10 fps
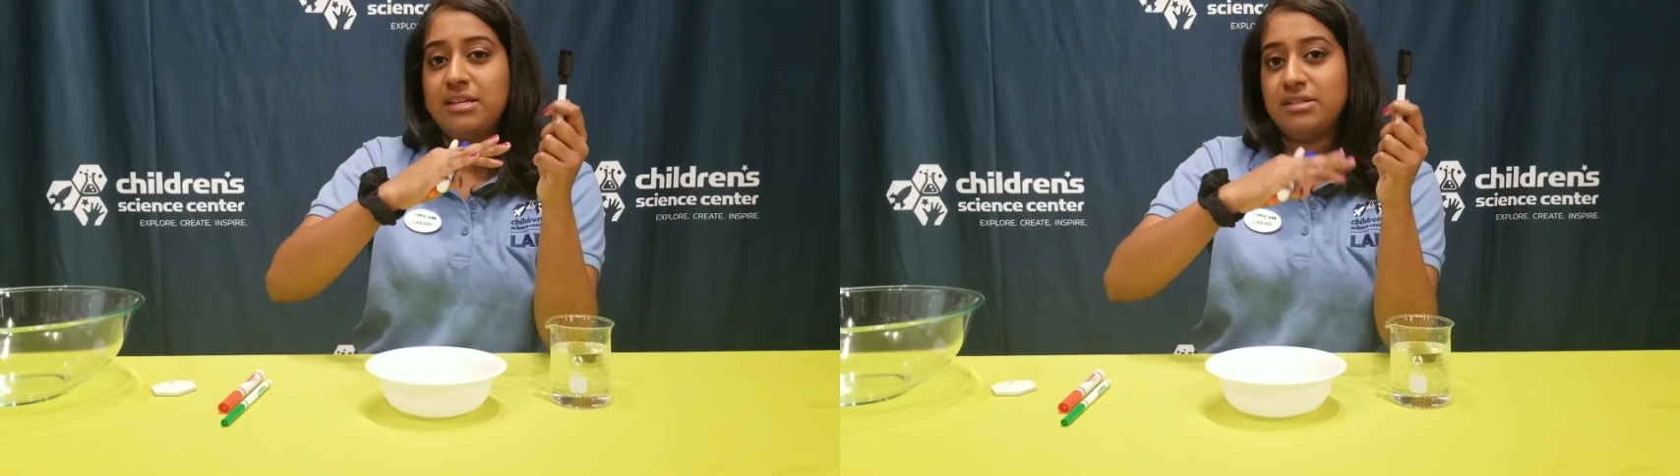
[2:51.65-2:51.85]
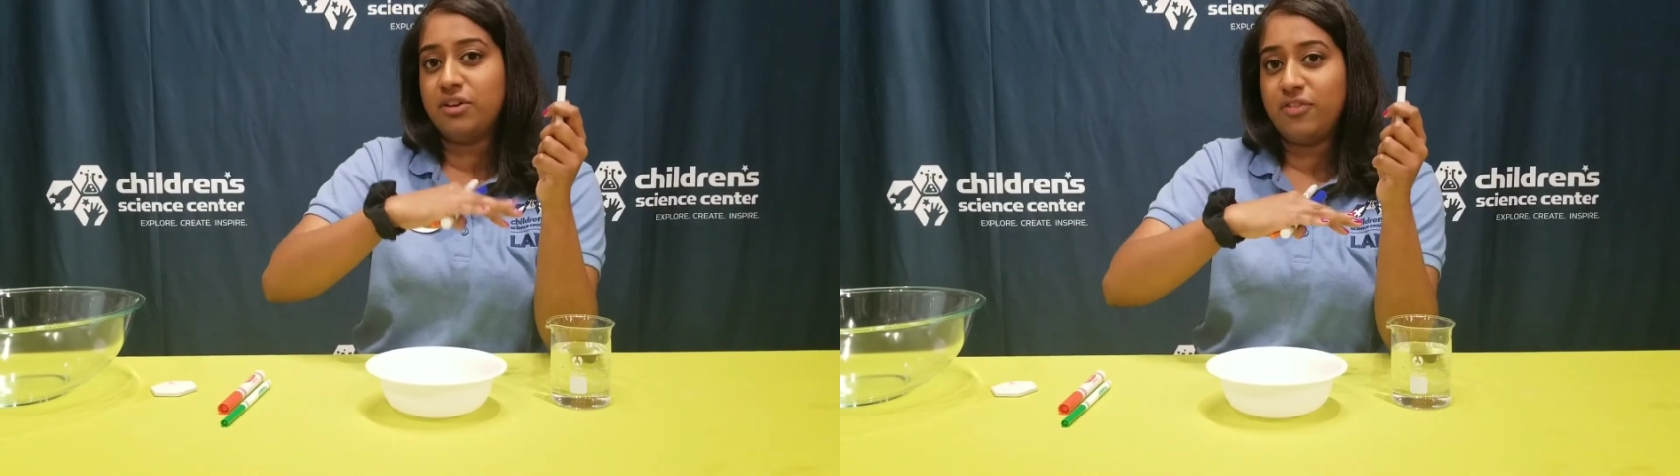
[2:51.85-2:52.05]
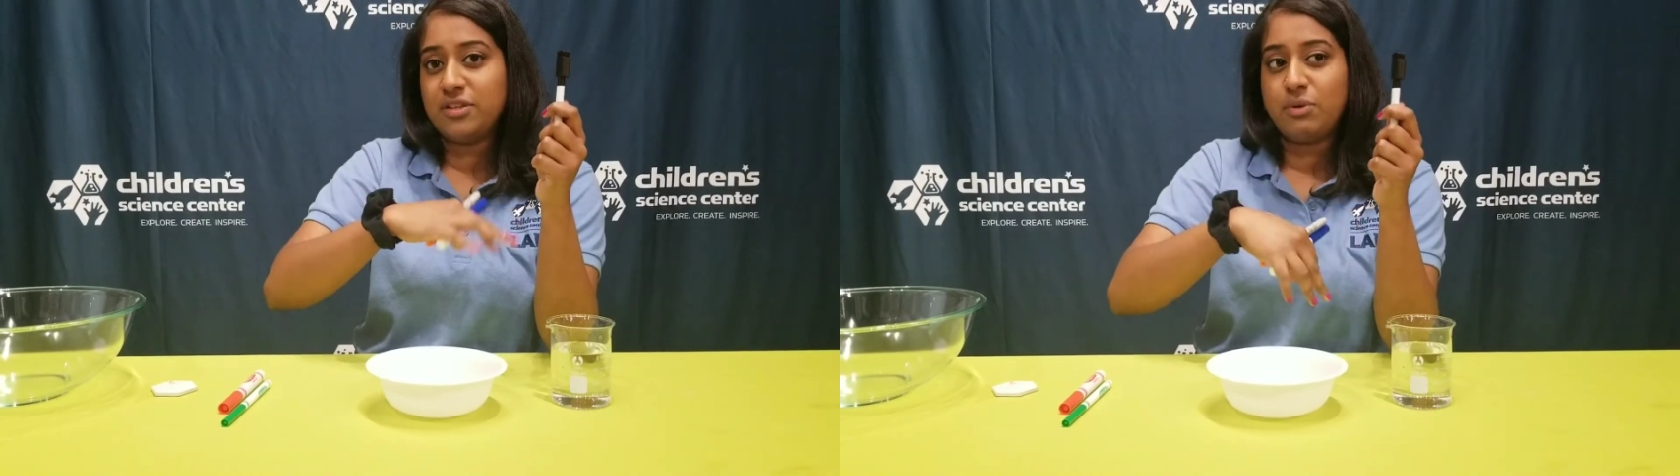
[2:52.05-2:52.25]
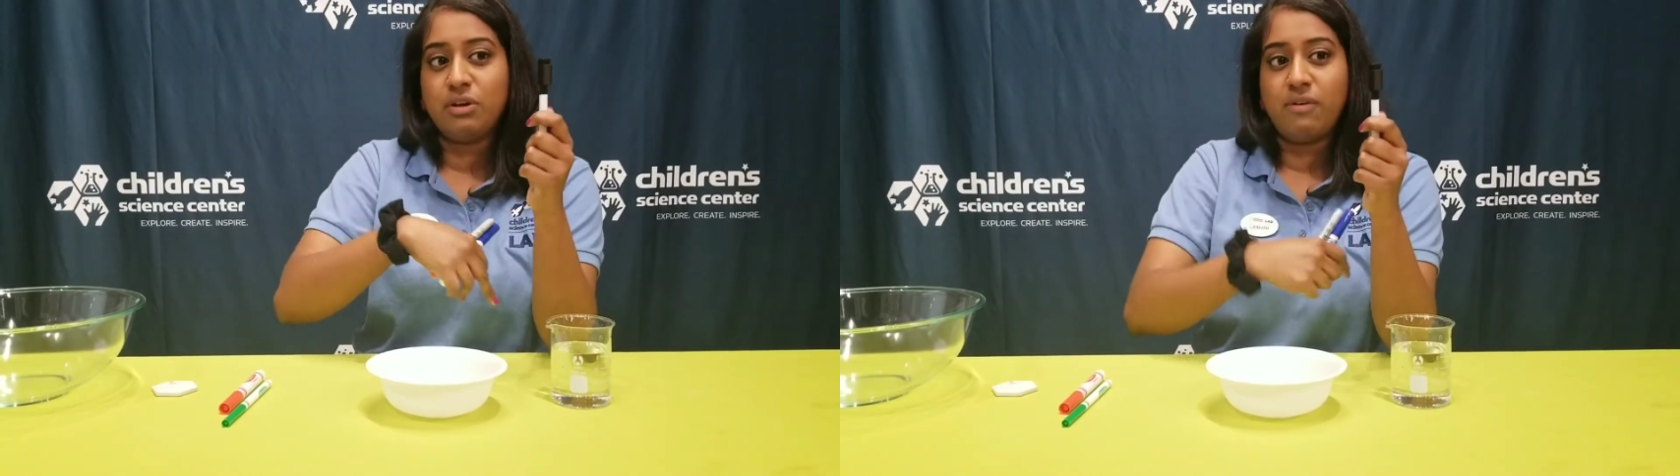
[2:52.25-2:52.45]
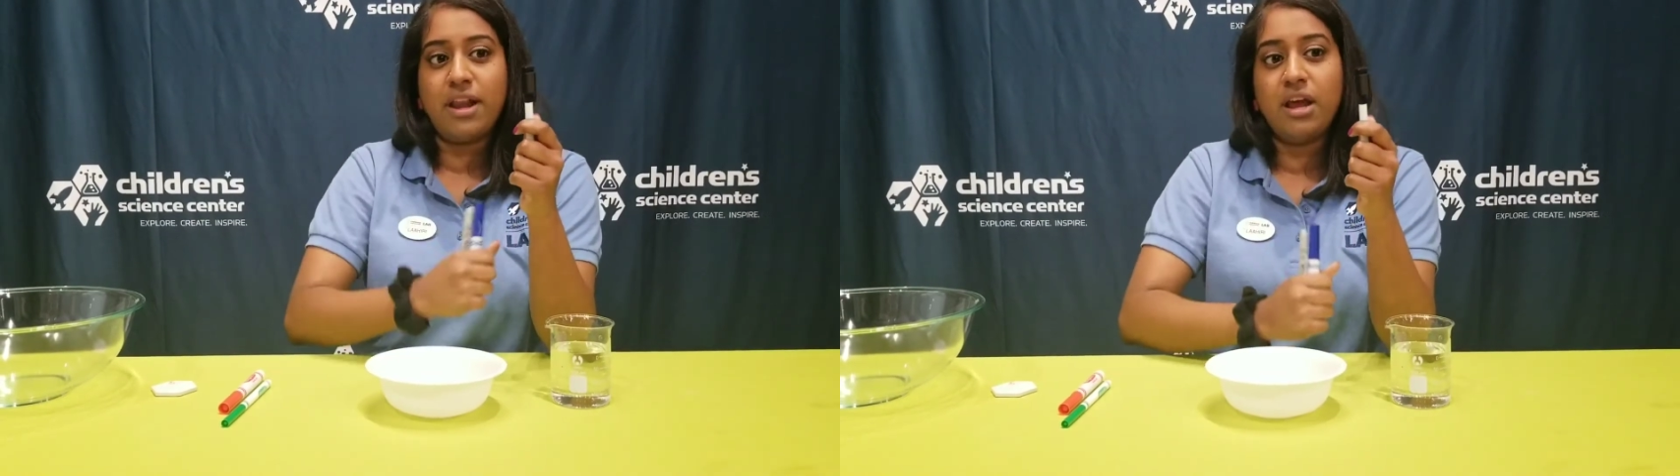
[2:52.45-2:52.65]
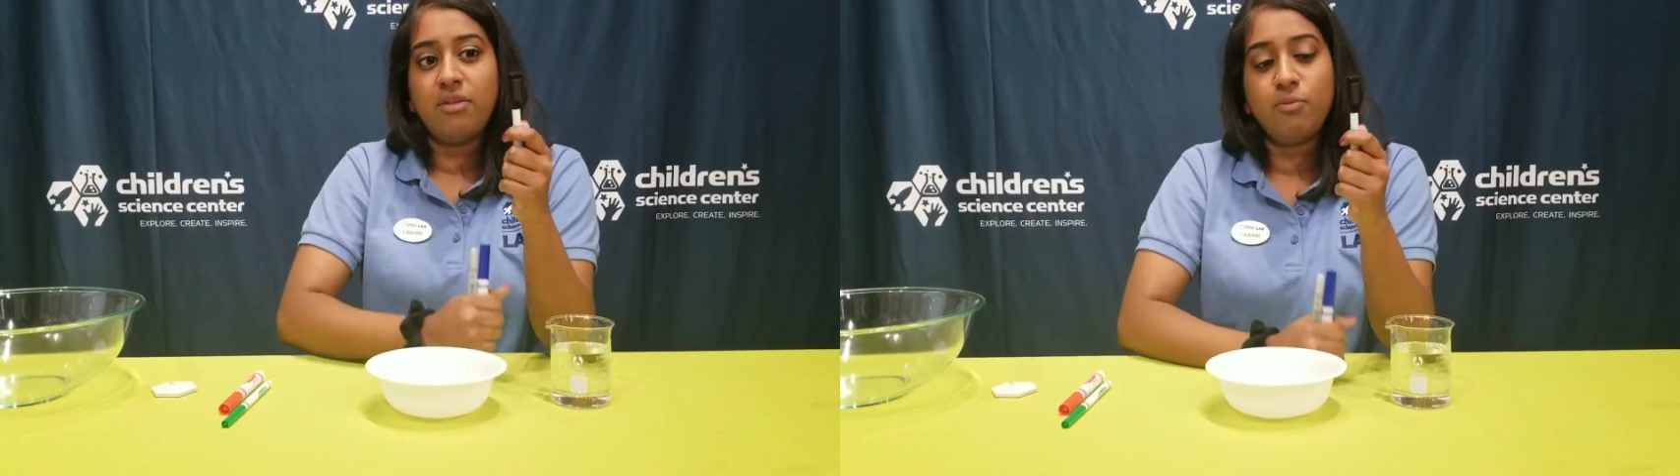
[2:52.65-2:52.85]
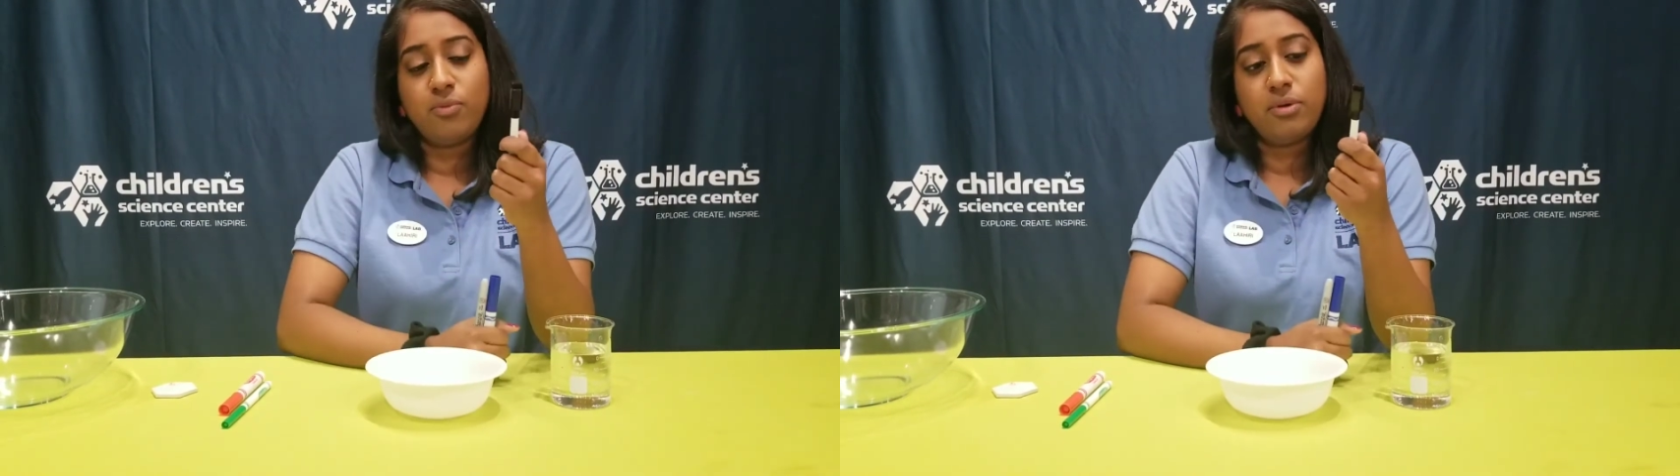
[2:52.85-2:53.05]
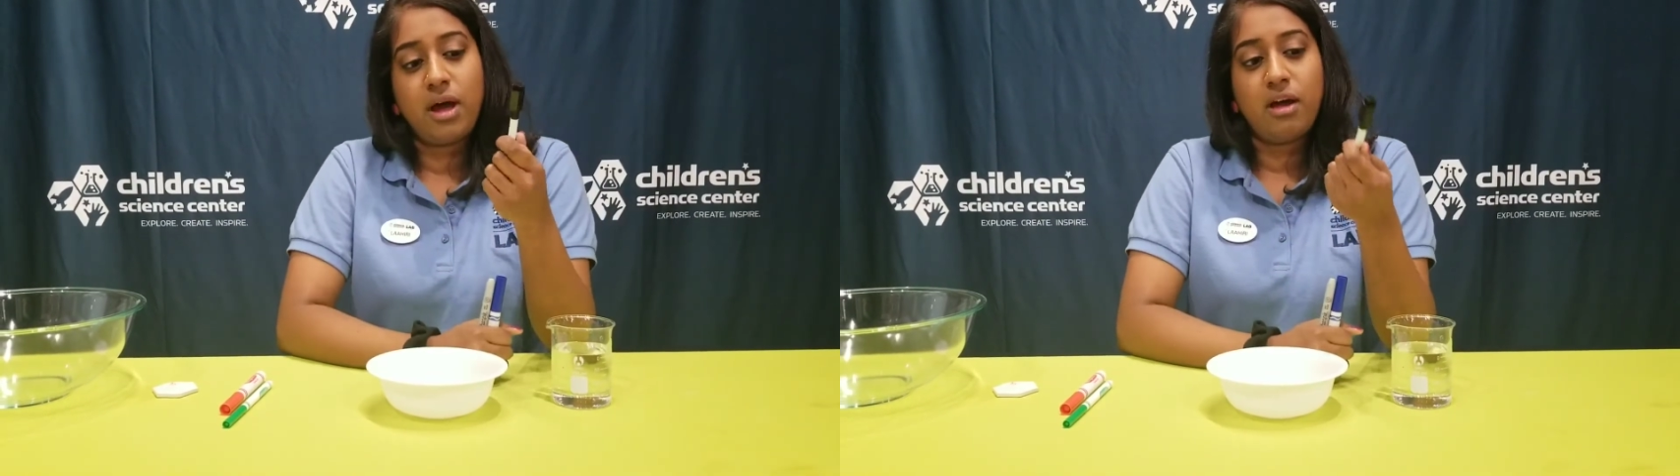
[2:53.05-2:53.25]
surface when you're writing on
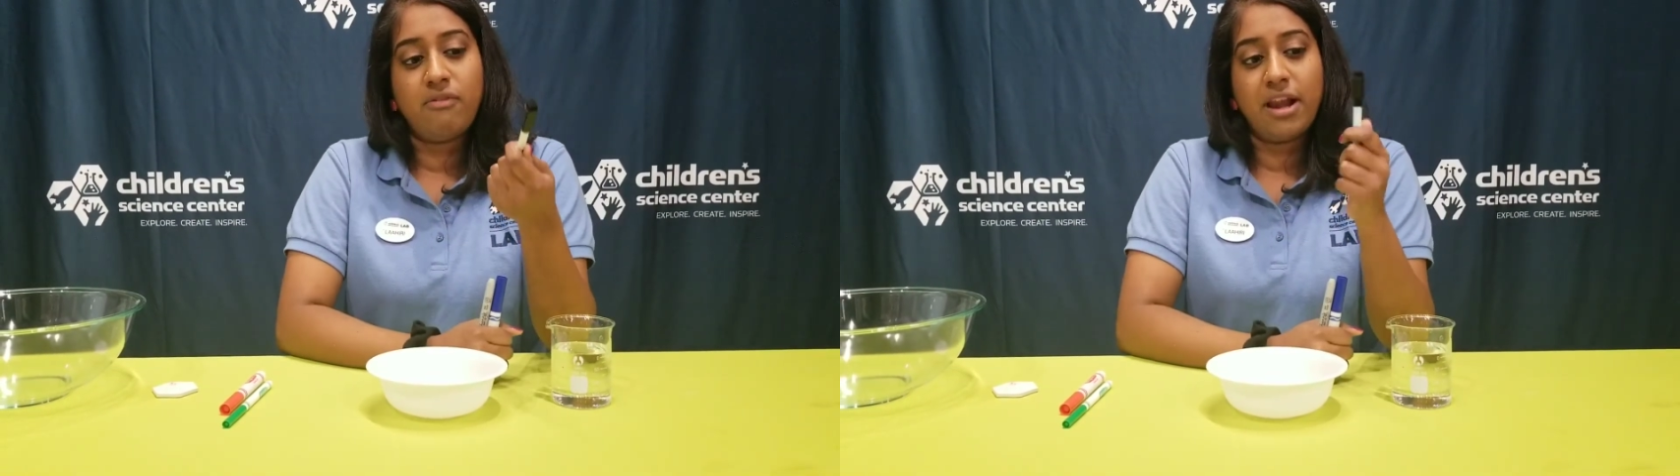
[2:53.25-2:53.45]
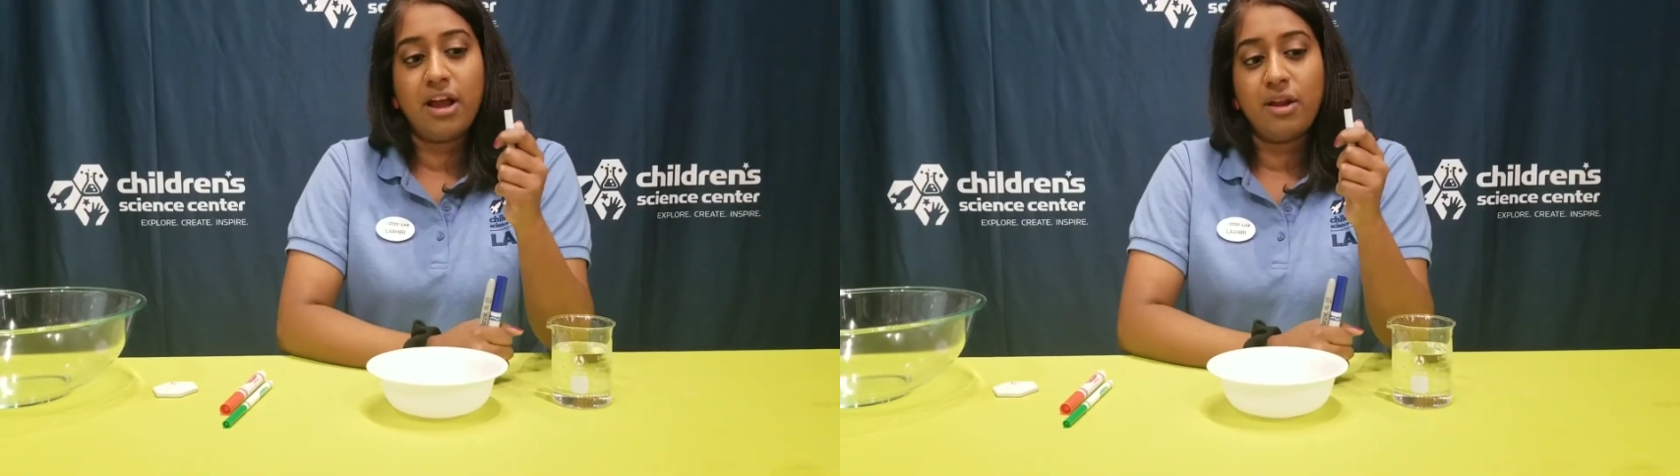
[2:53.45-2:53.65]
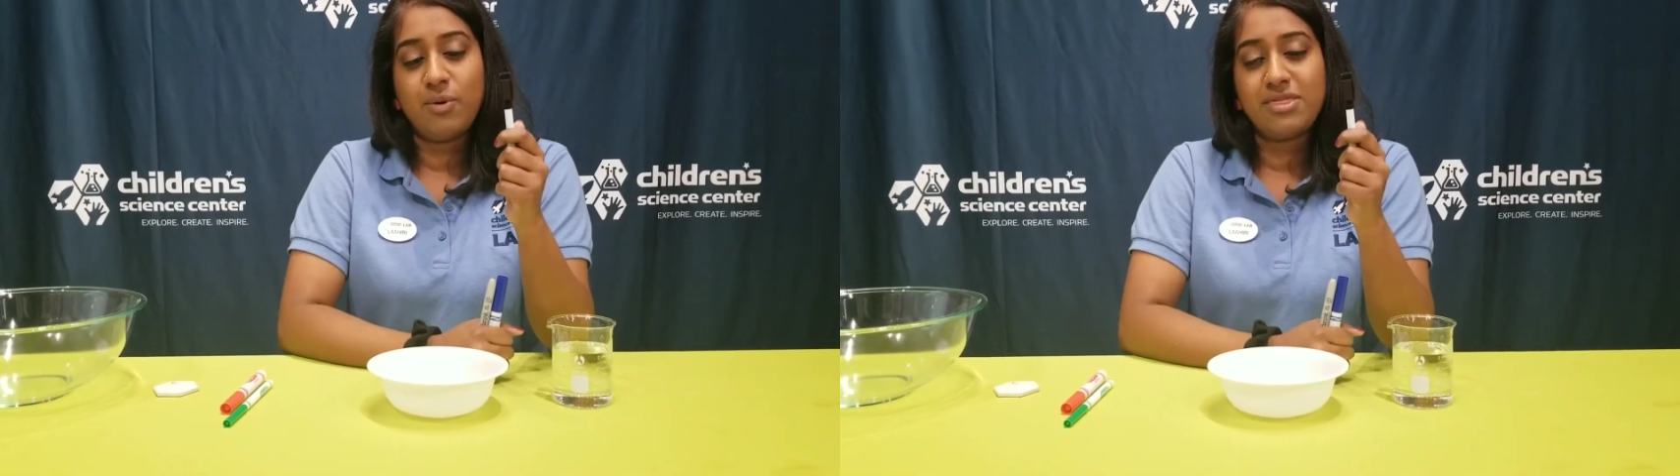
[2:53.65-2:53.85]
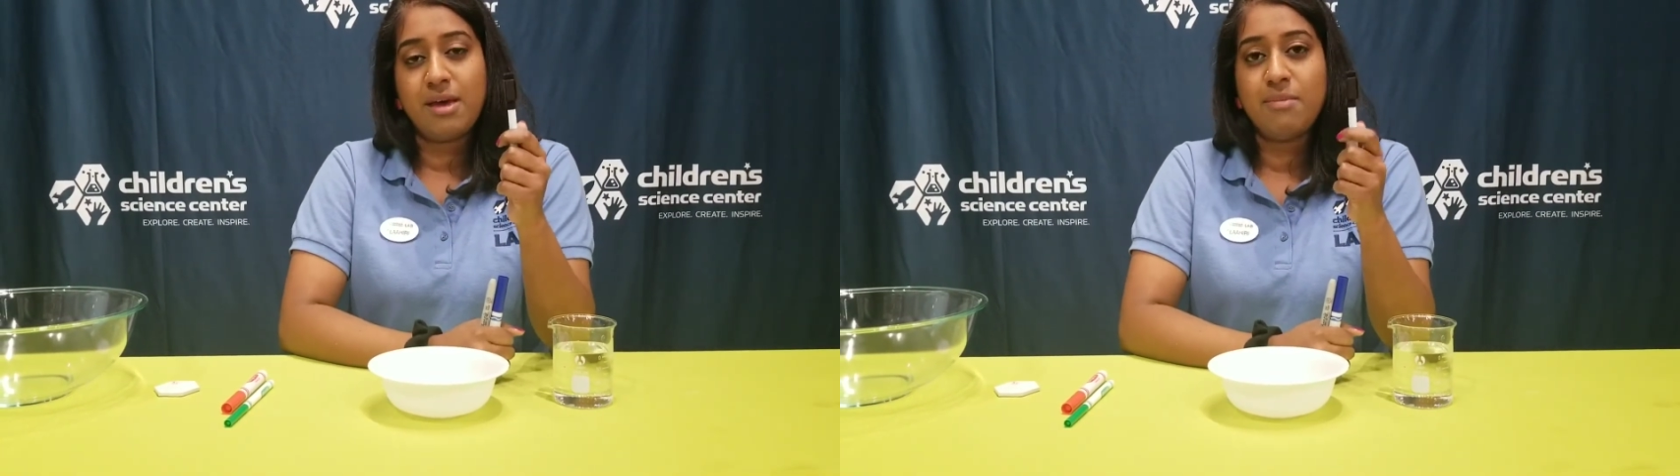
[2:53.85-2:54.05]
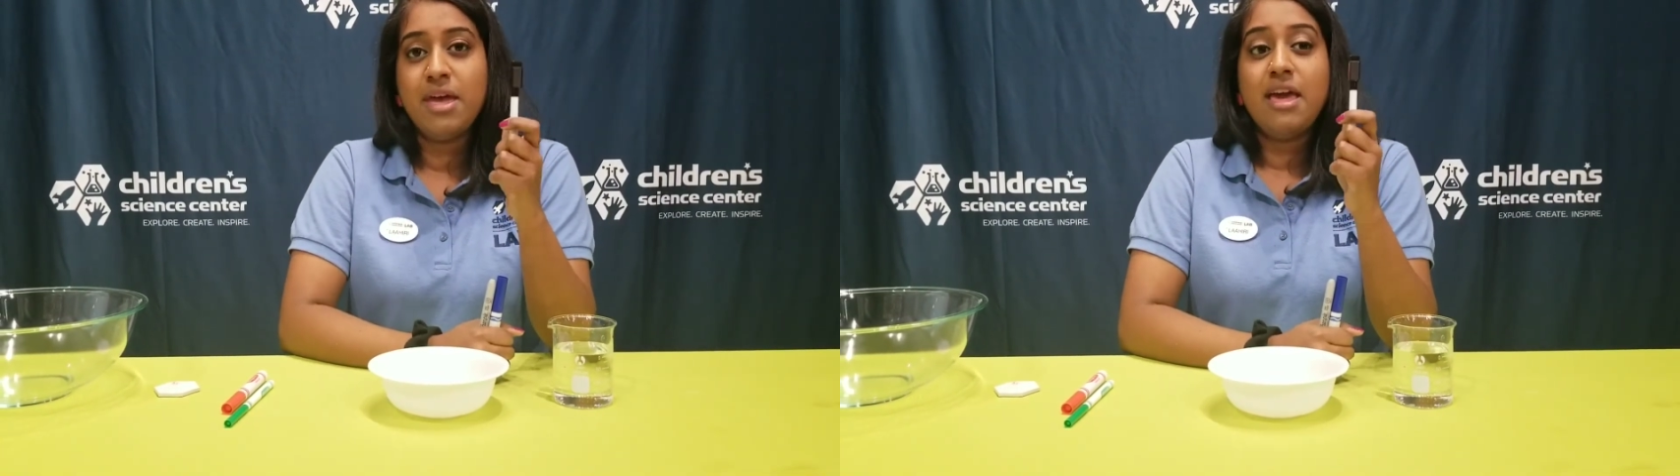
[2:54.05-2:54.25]
it with them.